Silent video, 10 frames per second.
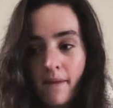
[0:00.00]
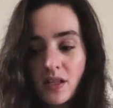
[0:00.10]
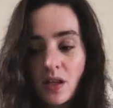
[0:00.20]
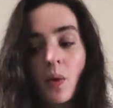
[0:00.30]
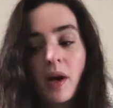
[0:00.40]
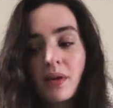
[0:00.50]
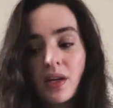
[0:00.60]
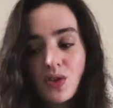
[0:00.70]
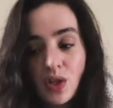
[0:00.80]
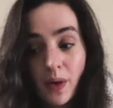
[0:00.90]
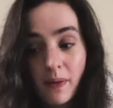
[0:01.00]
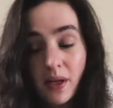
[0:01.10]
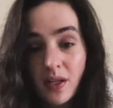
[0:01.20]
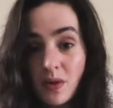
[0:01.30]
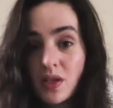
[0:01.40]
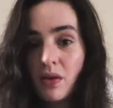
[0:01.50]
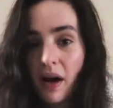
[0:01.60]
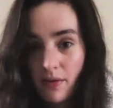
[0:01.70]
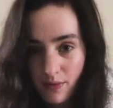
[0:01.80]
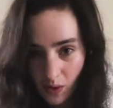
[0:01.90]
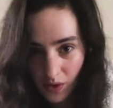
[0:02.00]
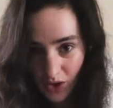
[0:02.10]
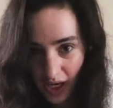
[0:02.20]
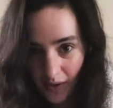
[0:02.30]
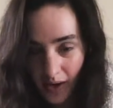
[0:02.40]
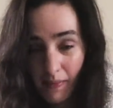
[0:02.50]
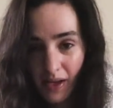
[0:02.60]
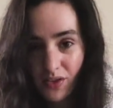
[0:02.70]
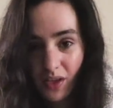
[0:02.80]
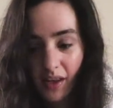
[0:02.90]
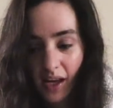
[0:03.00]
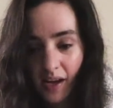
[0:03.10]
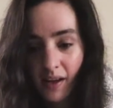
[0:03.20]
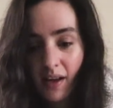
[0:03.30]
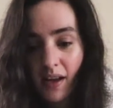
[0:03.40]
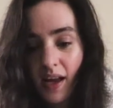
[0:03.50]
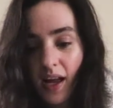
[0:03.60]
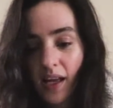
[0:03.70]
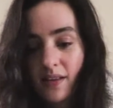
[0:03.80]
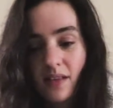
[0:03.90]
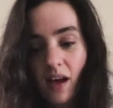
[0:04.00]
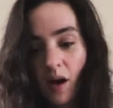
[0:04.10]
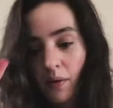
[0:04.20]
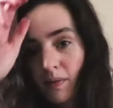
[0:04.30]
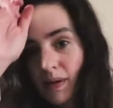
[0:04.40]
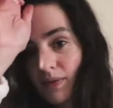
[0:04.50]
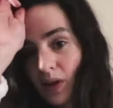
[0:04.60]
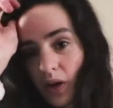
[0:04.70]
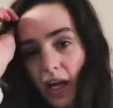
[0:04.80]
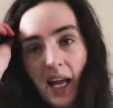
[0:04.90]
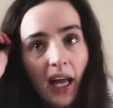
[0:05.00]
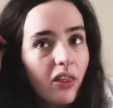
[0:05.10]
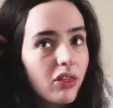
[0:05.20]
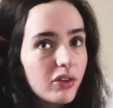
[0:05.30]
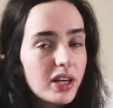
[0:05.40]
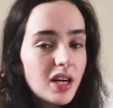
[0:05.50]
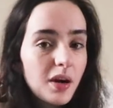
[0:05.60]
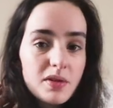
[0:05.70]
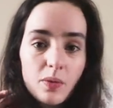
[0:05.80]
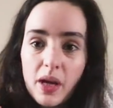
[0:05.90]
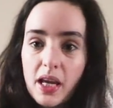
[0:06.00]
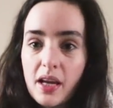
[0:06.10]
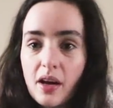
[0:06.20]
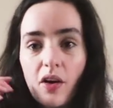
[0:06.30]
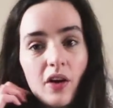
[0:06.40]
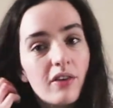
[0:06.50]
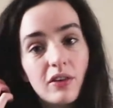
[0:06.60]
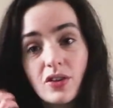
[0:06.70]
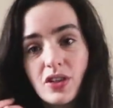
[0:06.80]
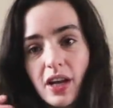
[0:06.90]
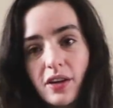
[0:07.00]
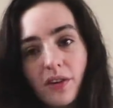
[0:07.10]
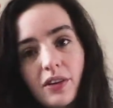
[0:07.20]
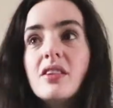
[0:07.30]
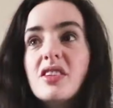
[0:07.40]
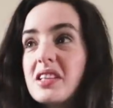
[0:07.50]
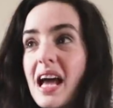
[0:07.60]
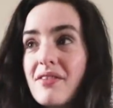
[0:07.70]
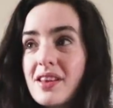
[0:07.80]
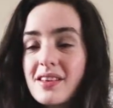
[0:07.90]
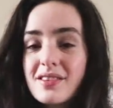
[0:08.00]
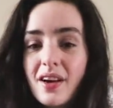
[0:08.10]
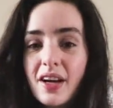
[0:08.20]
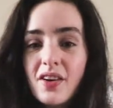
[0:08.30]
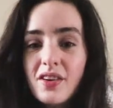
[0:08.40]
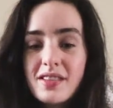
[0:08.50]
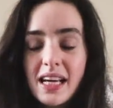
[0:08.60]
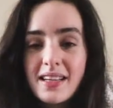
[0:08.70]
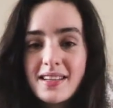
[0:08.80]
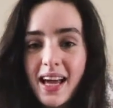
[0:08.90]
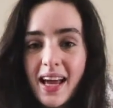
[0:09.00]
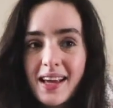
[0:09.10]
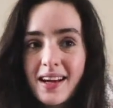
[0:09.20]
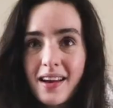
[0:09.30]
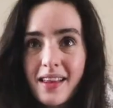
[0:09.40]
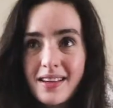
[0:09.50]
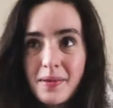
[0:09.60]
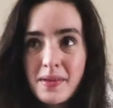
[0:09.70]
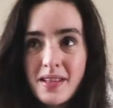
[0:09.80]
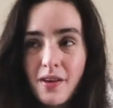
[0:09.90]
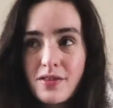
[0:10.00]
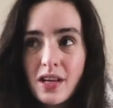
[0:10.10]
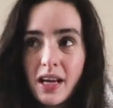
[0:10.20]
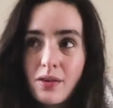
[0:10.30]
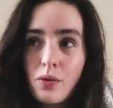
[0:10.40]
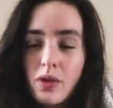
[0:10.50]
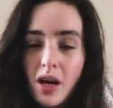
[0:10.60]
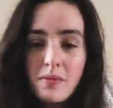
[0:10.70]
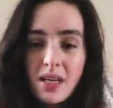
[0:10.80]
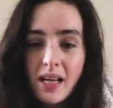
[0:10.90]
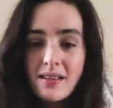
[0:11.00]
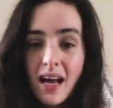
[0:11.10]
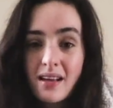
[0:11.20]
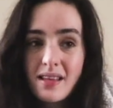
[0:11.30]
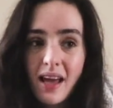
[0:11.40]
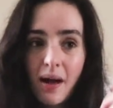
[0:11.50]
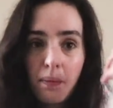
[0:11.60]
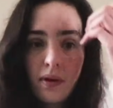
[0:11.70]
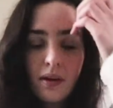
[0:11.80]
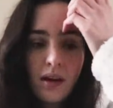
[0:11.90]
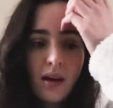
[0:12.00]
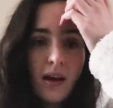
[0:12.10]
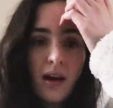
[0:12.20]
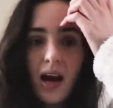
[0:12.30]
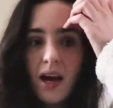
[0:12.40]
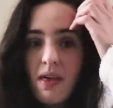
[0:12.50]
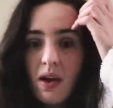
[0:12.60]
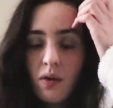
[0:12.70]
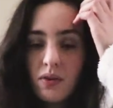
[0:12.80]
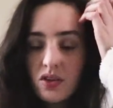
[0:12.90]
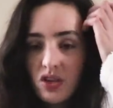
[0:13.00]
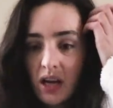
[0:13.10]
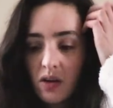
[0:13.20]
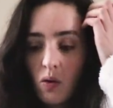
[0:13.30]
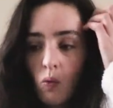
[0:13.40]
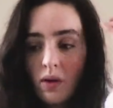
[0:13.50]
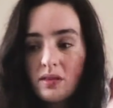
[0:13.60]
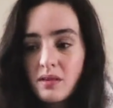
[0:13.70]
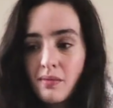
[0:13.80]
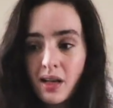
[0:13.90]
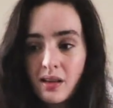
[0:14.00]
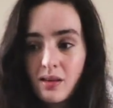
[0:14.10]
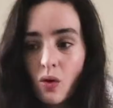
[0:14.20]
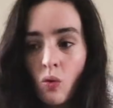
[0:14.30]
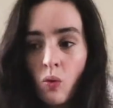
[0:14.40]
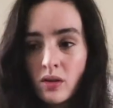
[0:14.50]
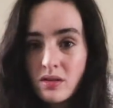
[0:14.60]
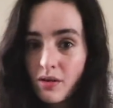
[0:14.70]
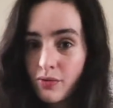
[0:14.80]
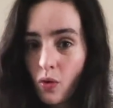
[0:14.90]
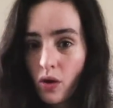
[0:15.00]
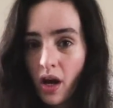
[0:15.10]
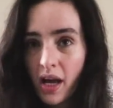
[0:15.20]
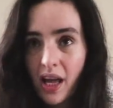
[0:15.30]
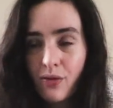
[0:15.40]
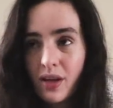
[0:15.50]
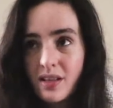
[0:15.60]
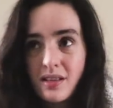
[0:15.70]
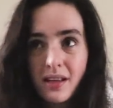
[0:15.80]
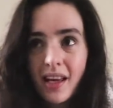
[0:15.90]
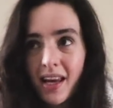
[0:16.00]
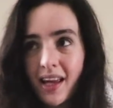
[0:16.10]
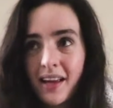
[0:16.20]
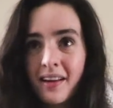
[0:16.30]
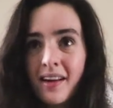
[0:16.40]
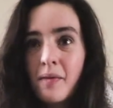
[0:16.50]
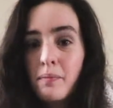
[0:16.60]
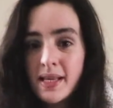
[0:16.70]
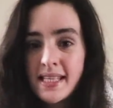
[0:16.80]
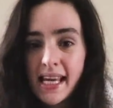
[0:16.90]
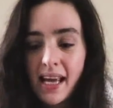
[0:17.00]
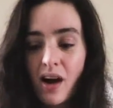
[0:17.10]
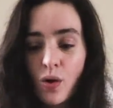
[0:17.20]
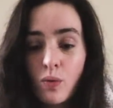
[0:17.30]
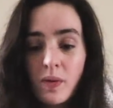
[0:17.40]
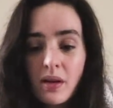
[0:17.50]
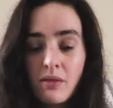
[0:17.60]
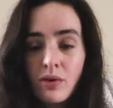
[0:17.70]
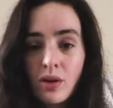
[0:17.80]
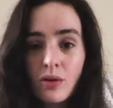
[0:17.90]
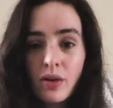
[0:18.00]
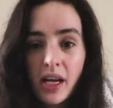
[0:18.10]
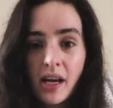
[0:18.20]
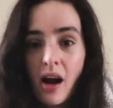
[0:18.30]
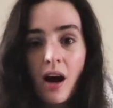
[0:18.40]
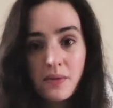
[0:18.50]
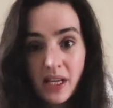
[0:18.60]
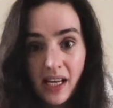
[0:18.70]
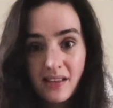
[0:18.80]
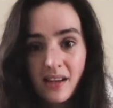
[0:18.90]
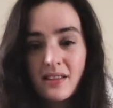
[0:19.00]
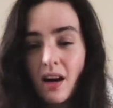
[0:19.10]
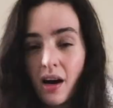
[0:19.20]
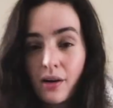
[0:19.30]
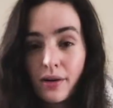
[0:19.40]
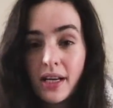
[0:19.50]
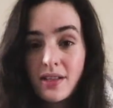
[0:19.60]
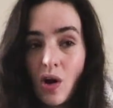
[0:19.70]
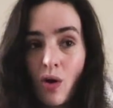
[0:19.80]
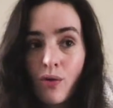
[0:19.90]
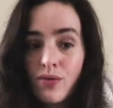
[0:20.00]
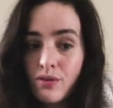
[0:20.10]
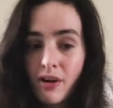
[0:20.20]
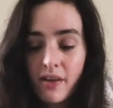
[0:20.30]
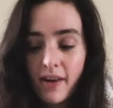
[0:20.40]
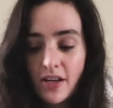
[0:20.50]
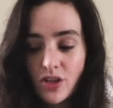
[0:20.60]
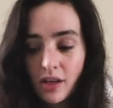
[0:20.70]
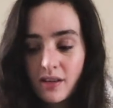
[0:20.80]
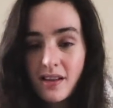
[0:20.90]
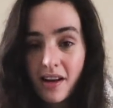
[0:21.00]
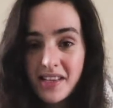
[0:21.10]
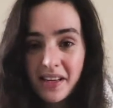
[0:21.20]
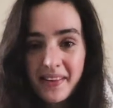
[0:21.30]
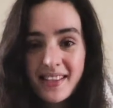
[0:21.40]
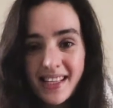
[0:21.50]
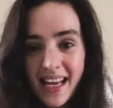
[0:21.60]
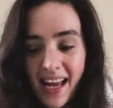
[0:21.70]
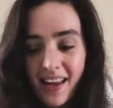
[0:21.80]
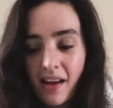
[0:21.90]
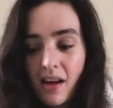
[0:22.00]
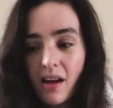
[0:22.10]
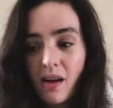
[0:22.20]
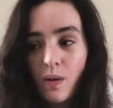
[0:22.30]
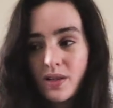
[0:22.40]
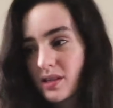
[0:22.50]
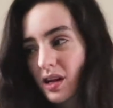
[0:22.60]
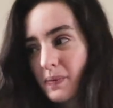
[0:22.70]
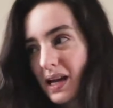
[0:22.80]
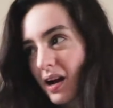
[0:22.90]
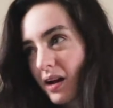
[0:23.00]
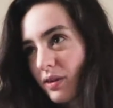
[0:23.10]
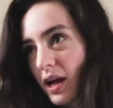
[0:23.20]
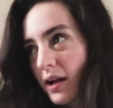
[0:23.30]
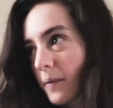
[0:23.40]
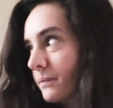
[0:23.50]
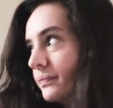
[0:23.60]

So the way I'm going to do it, because we do have a vlog channel and I mentioned that, is that I'm going to be vlogging 3 times a week on our vlog channel, just everything that's going on day to day, kind of that type of stuff, so you get all the updates as they happen. And then on this channel, once a month or once a fortnight, if it's getting busy, I will be recording updates, like diaries of the renovation, starting with today, which is going to be a kind of like